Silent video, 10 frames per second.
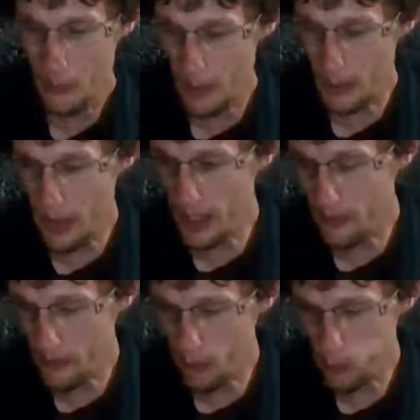maybe
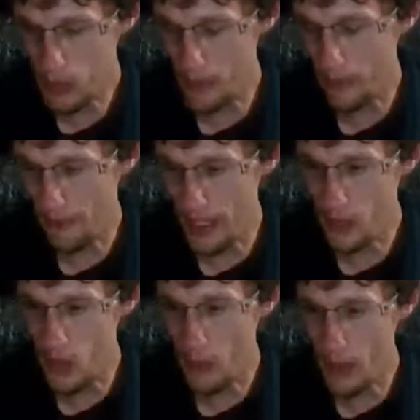have a friend
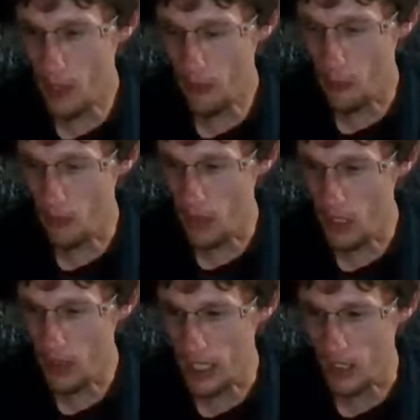drop me off in
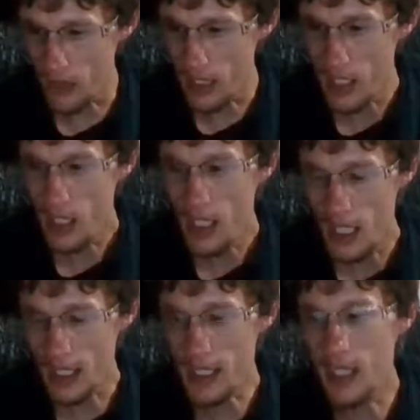Monroe County
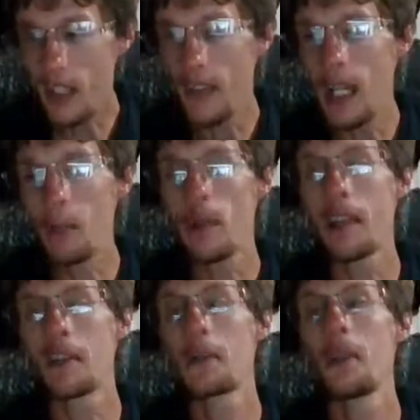and get on the
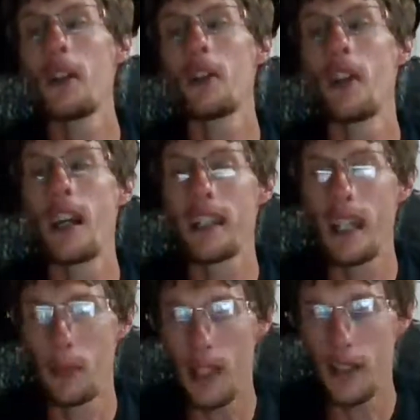Appalachian Trail and hike the
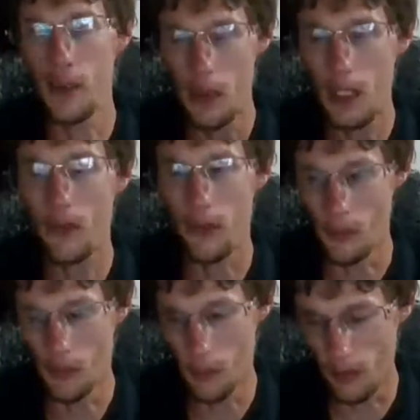Appalachian Trail
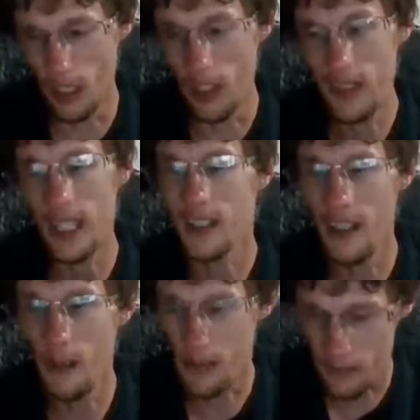from Monroe County to
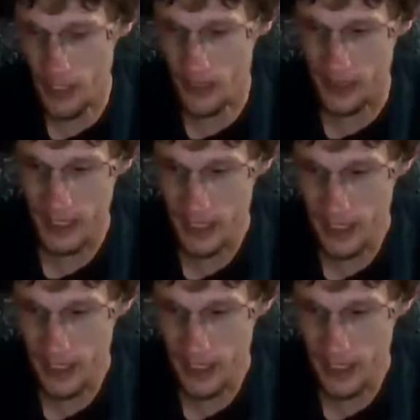Harper's Ferry,